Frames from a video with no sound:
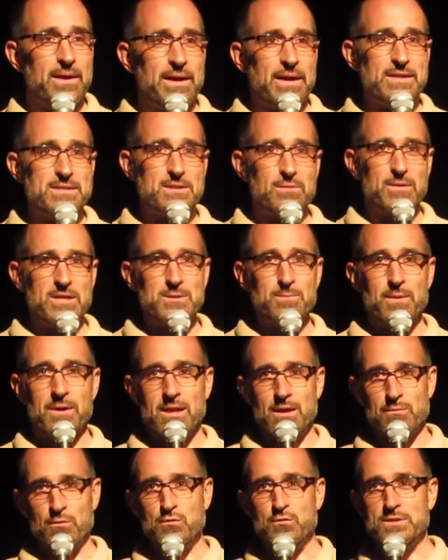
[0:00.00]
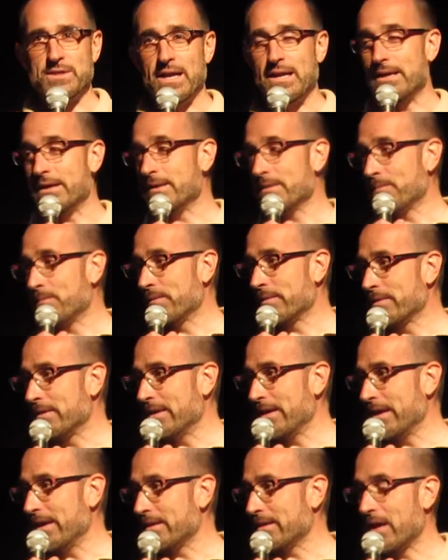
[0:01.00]
It's the Vespa Club of Celle. They
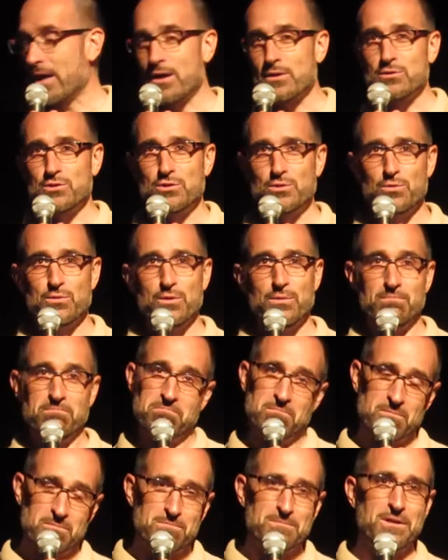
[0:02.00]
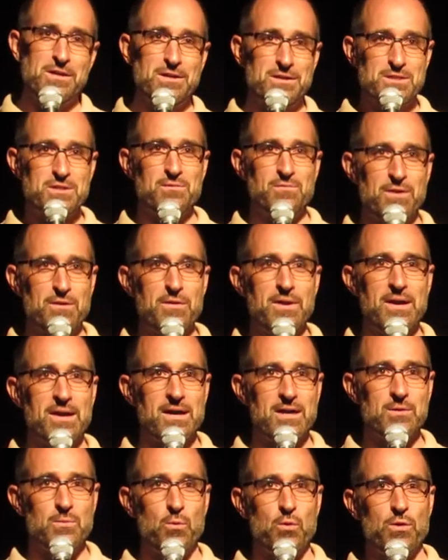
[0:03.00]
had now two years very
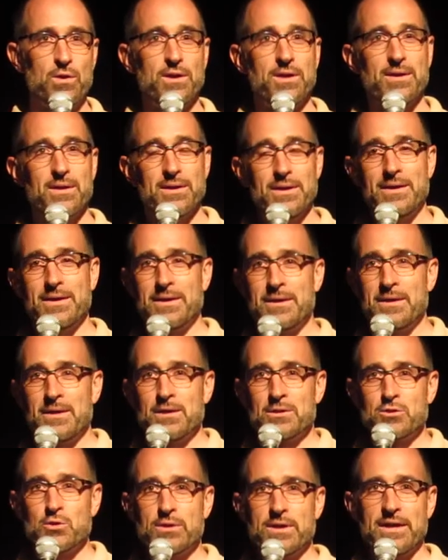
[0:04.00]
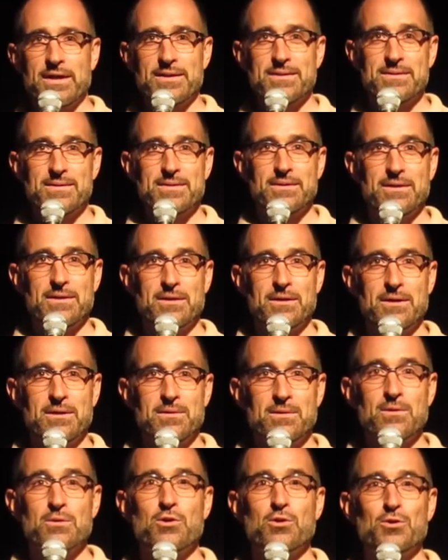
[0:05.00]
hard work to get
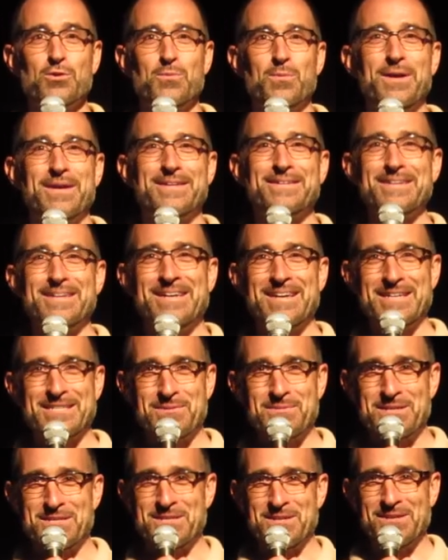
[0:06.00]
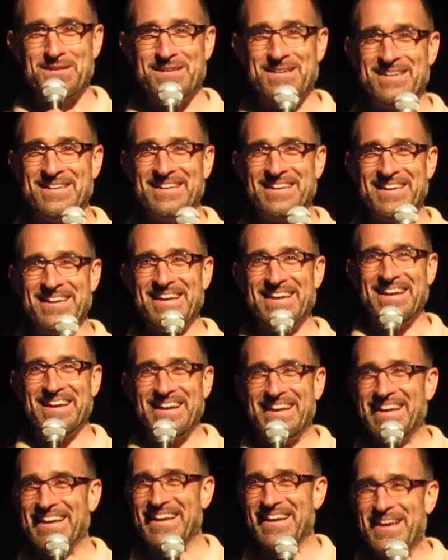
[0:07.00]
uh, good weather, as we saw,
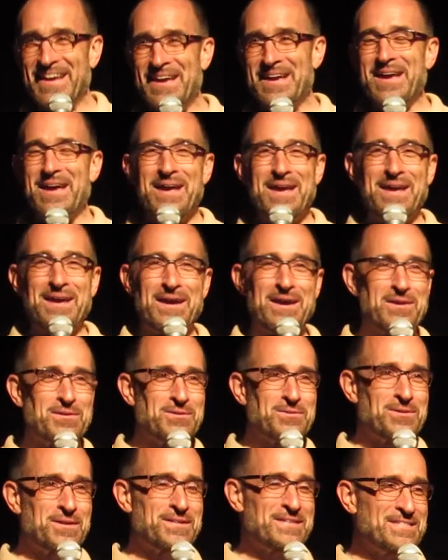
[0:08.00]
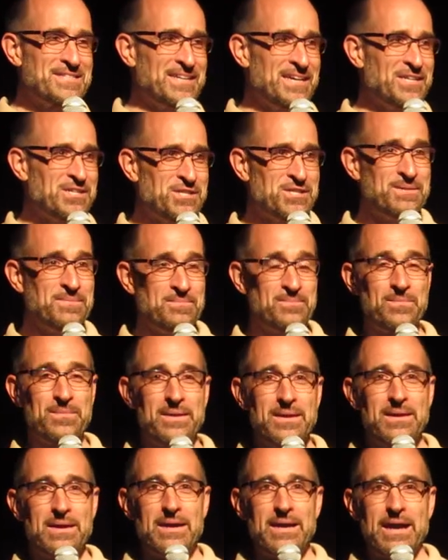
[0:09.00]
a good organization,
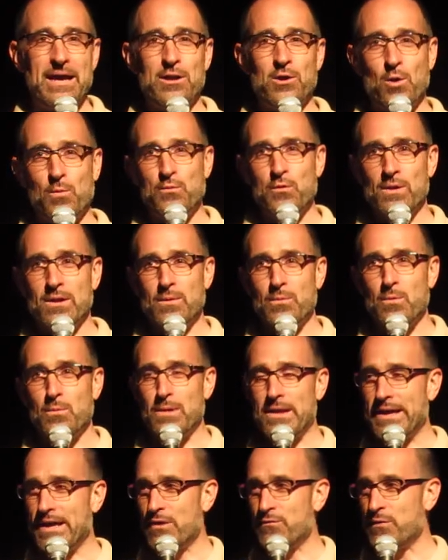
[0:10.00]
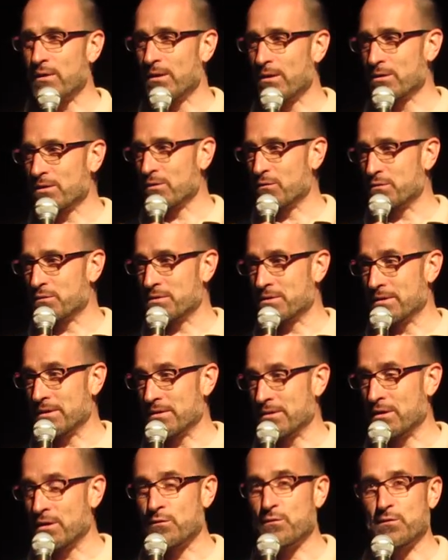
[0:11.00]
and hopefully we will have a lot of,
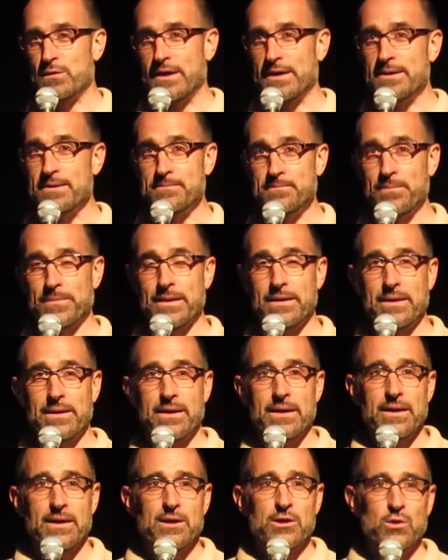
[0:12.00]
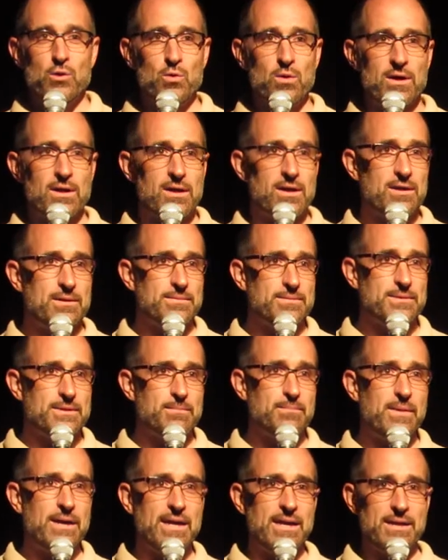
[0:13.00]
uh, of fun. You are the
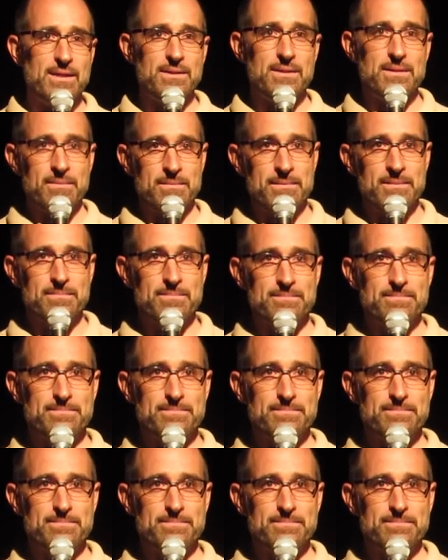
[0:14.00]
main